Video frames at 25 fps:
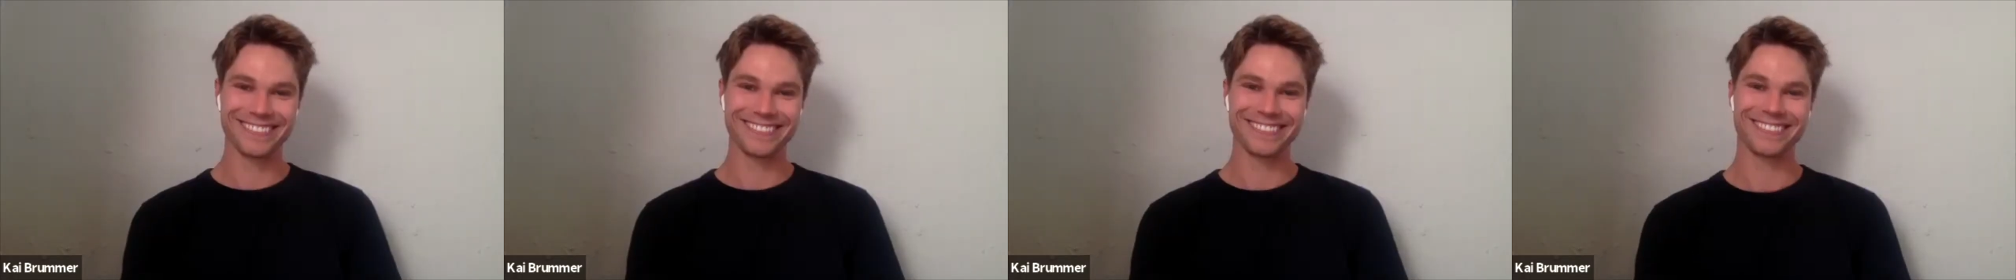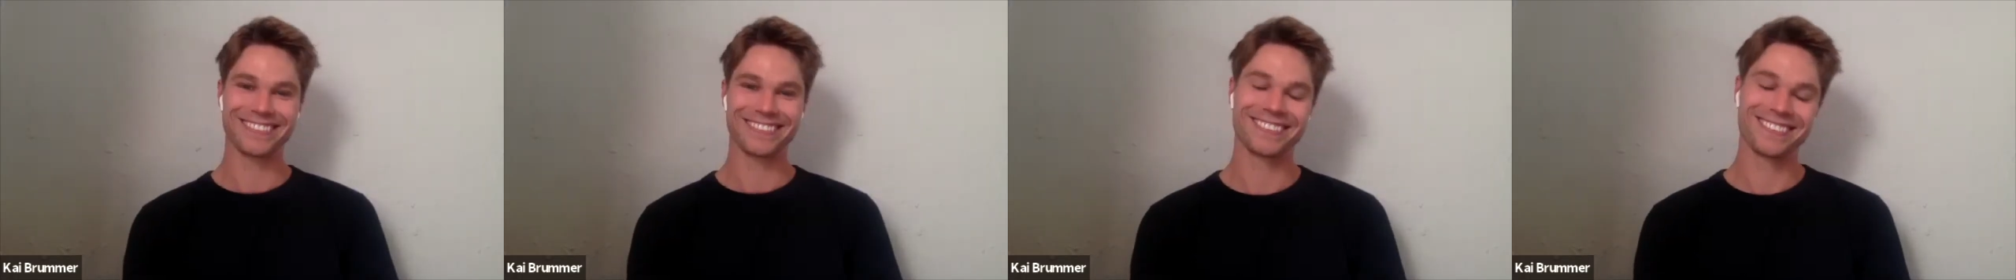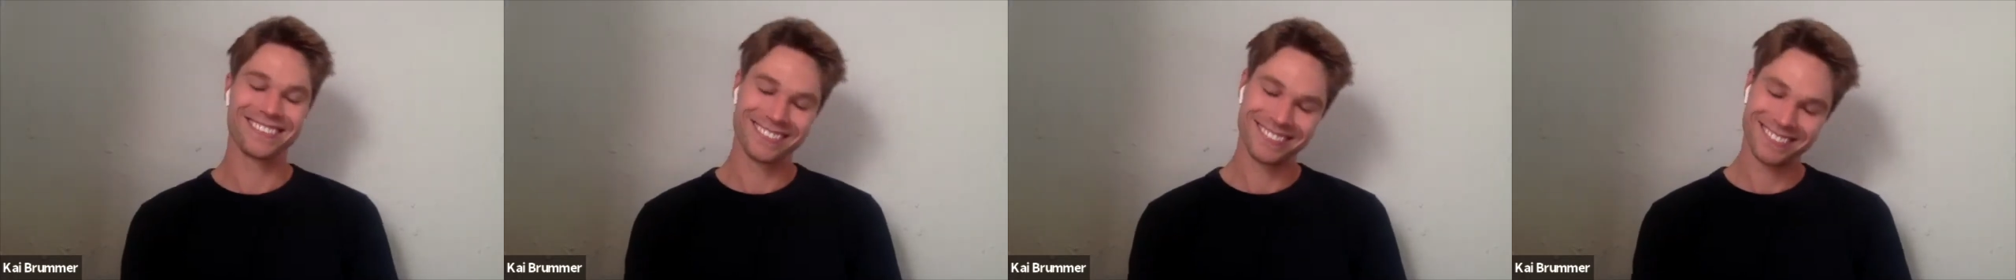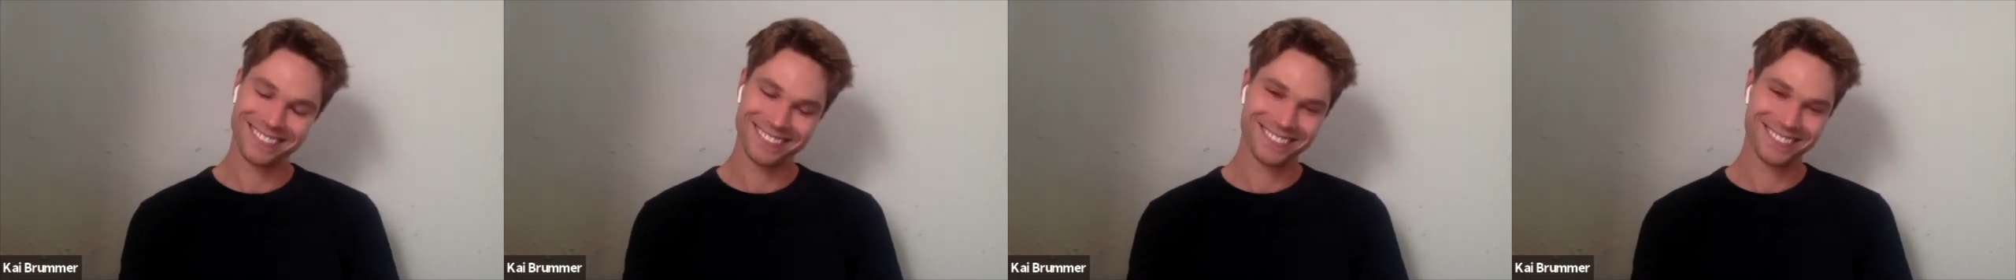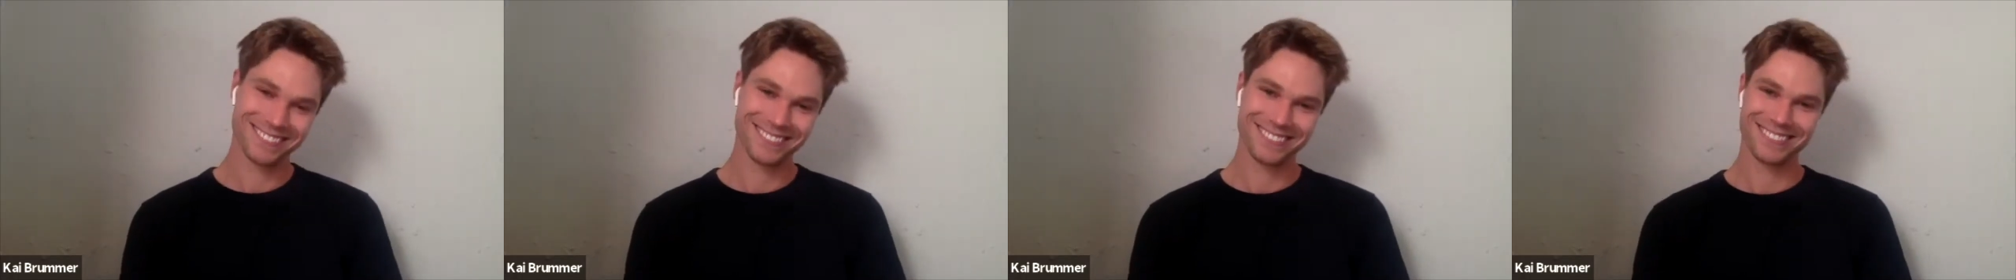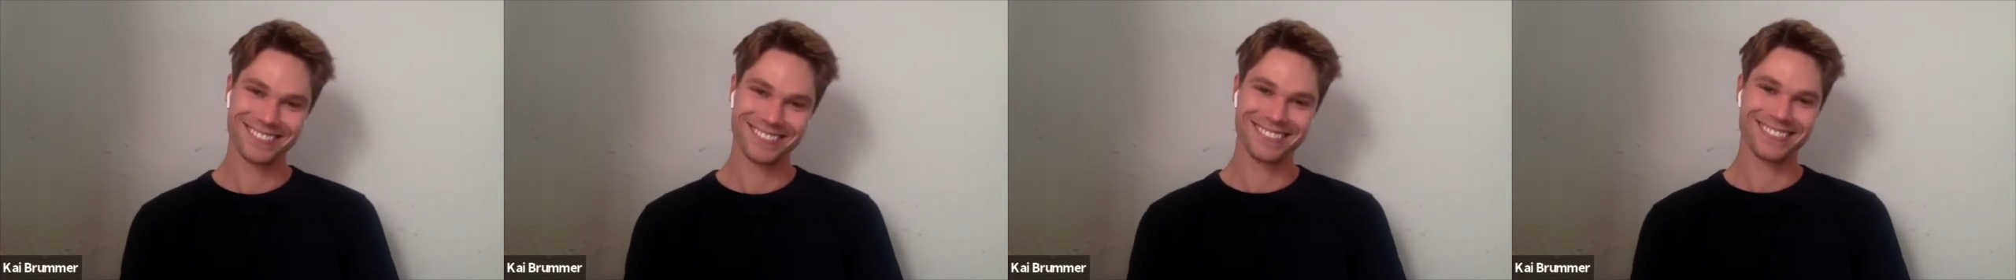It's
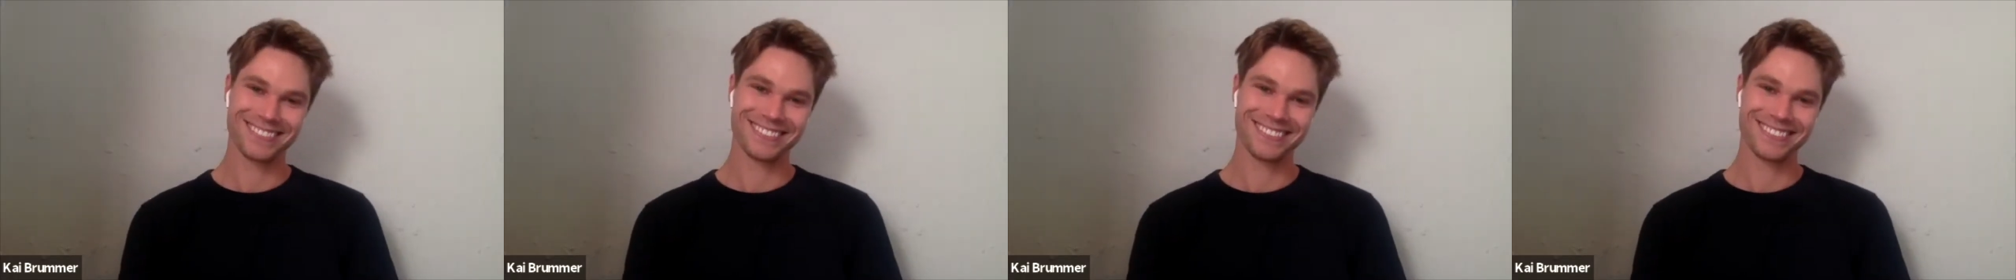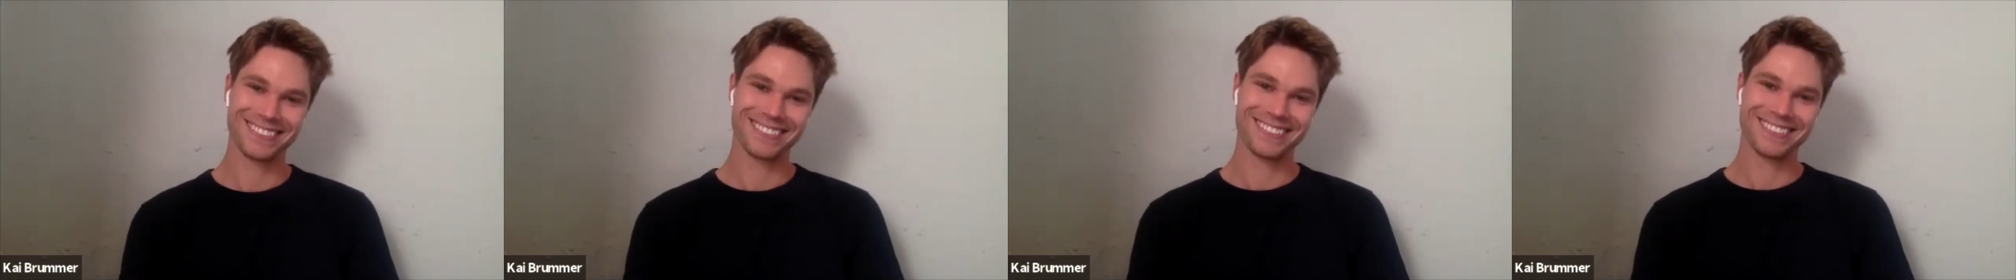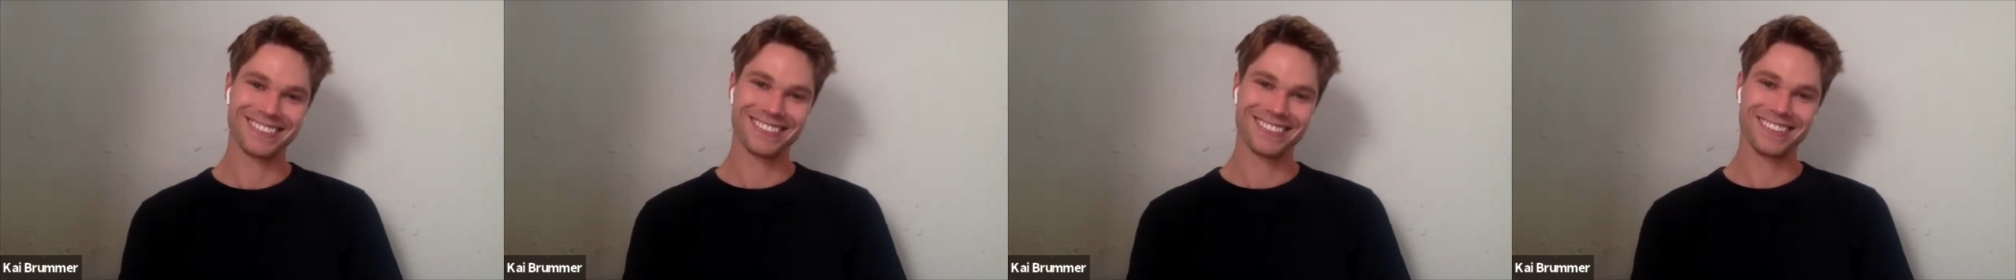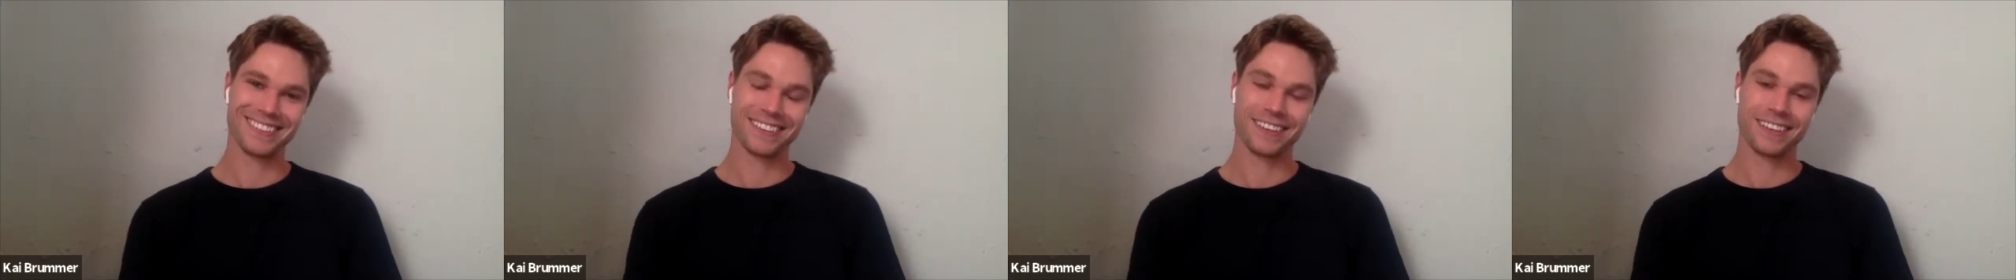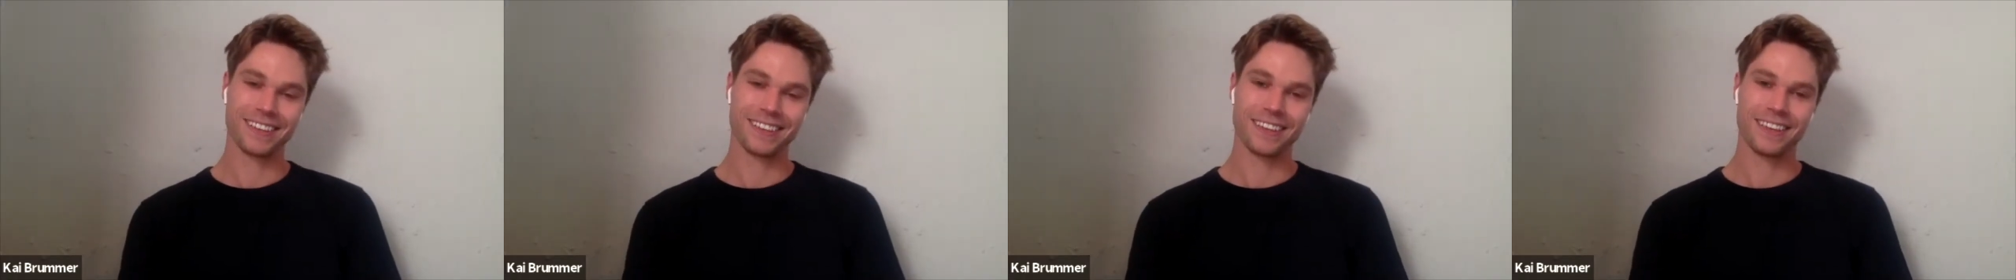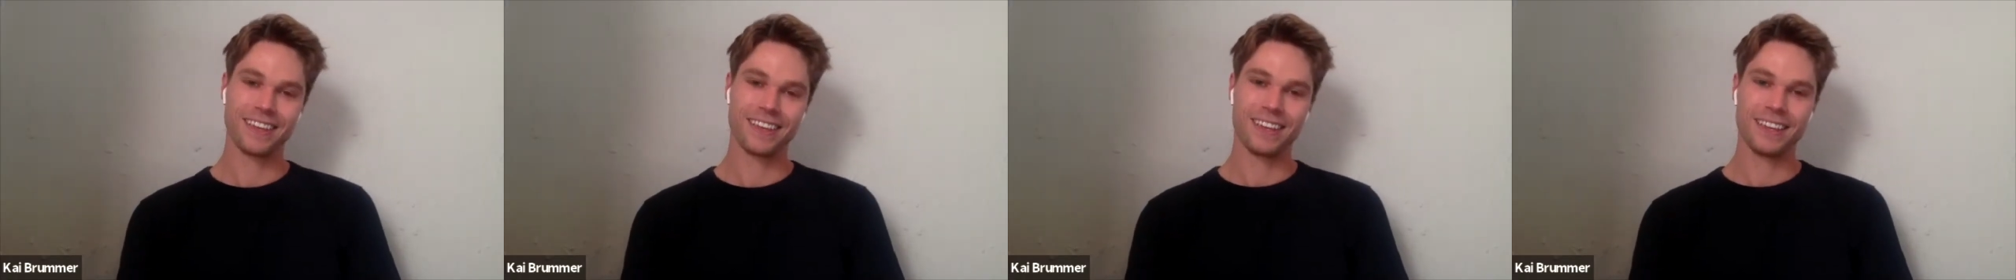crazy how stuff
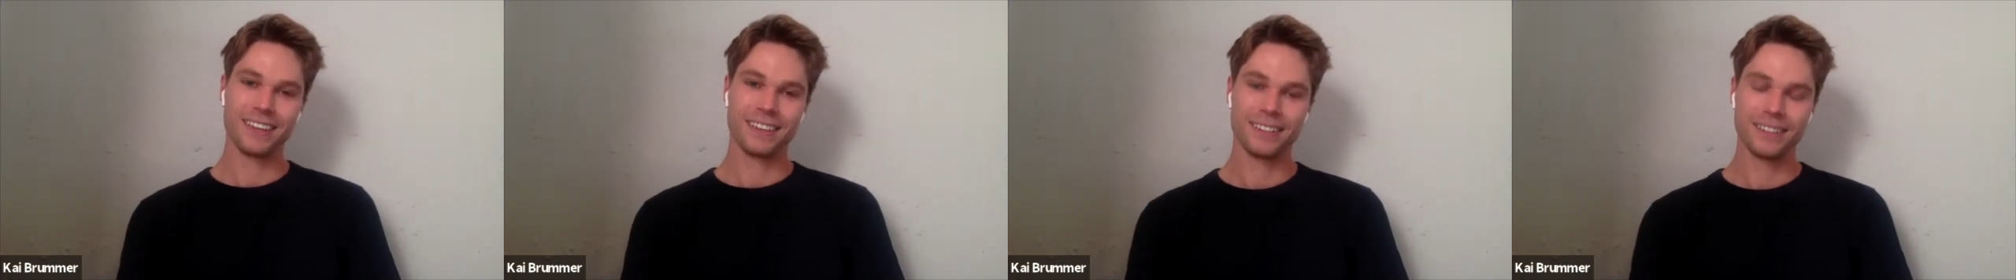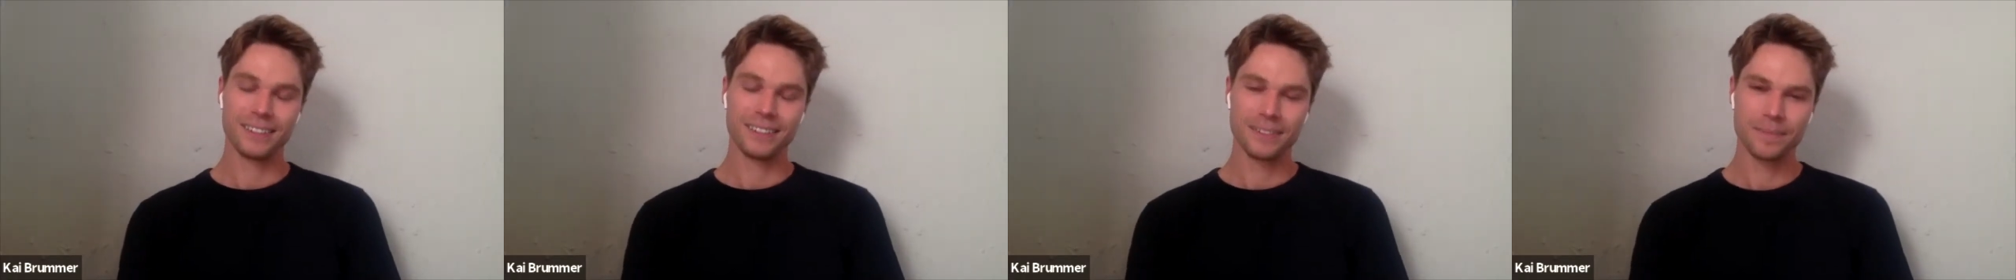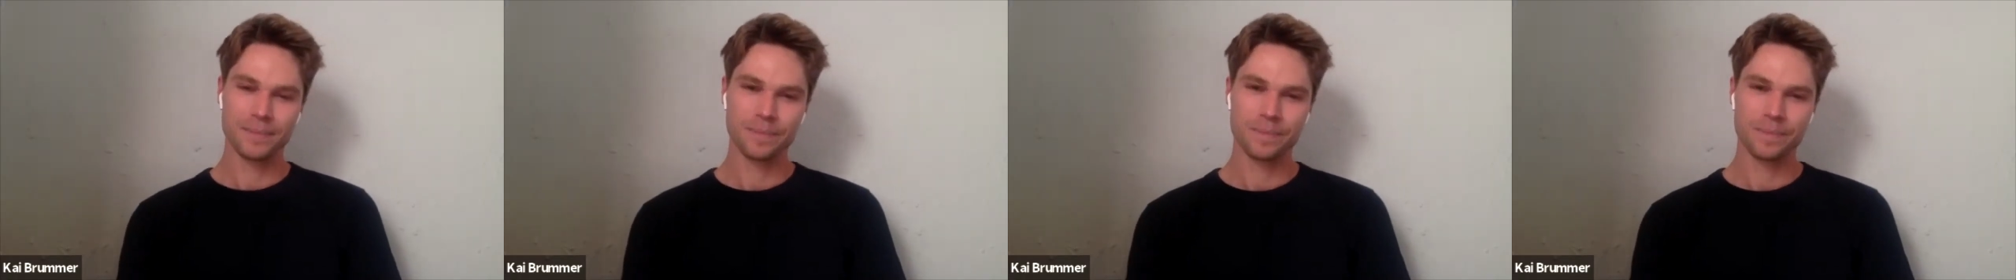like this,